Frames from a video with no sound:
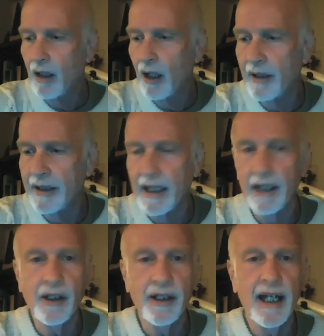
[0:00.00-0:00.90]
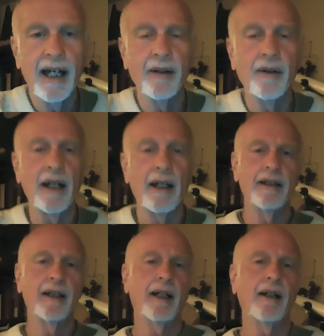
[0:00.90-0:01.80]
on the internet and,
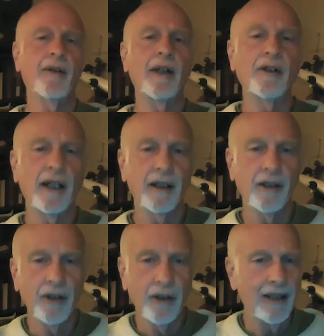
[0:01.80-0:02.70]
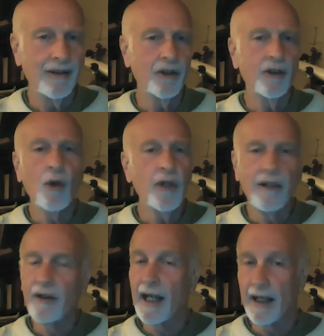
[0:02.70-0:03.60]
and uh, things like this. there's no
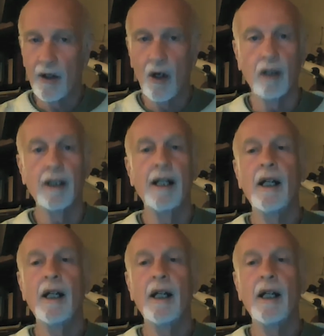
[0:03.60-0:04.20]
need for that at all.